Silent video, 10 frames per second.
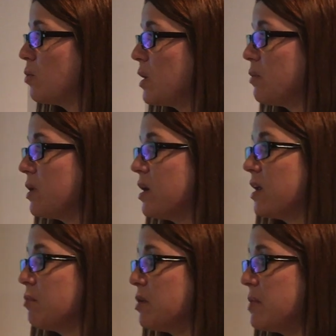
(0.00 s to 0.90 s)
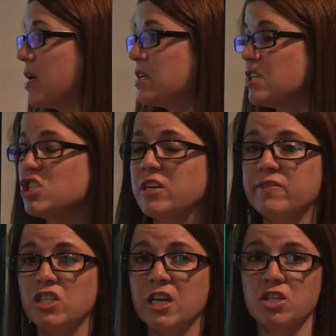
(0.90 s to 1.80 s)
We would implement a
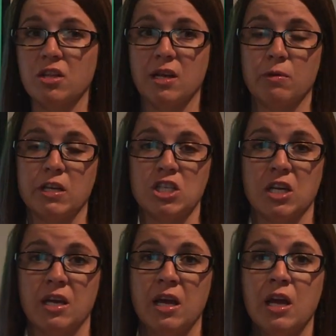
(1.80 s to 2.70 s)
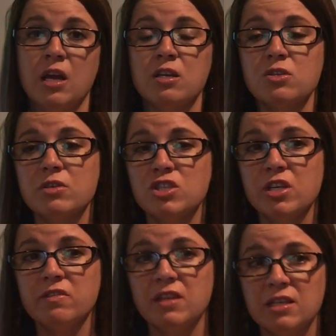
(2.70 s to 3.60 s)
shift change collaboration. So the
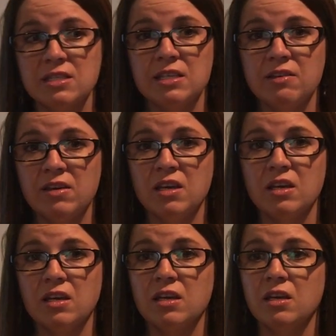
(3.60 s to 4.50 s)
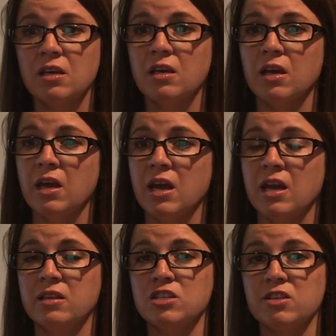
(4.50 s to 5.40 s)
shift that is leaving
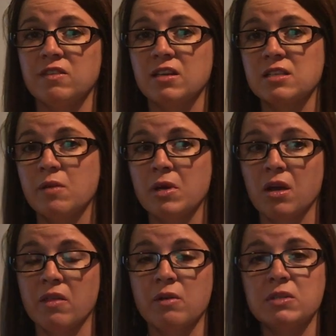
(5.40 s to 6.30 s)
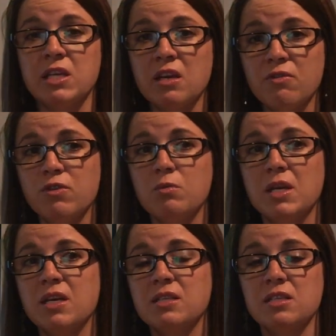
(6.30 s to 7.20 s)
and the shift that is coming on, they will take a few
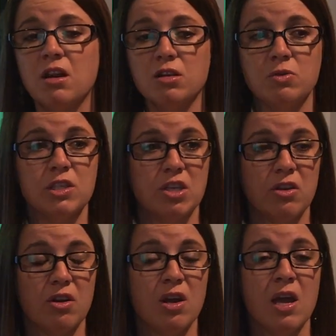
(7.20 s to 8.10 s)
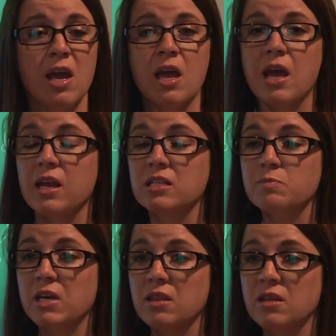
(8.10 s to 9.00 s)
minutes, talk to each other, and
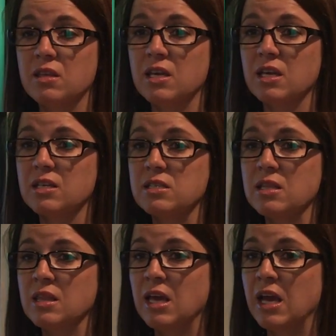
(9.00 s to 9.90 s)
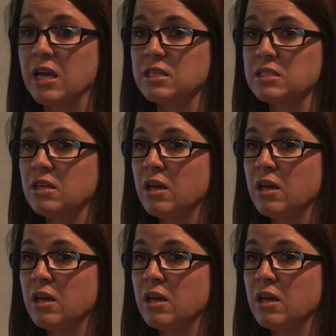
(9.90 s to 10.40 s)
explain the things that